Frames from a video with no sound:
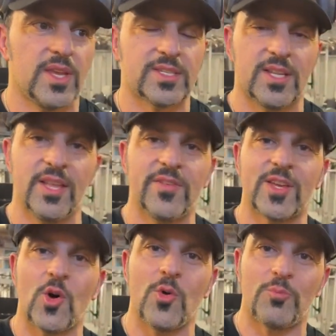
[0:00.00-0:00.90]
it's a
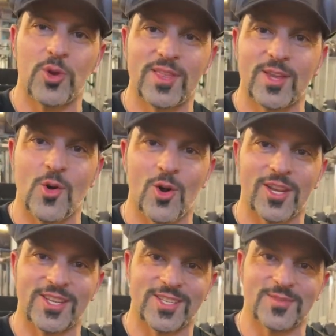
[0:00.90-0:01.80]
living, breathing
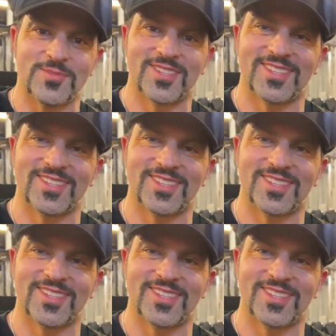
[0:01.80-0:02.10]
organism.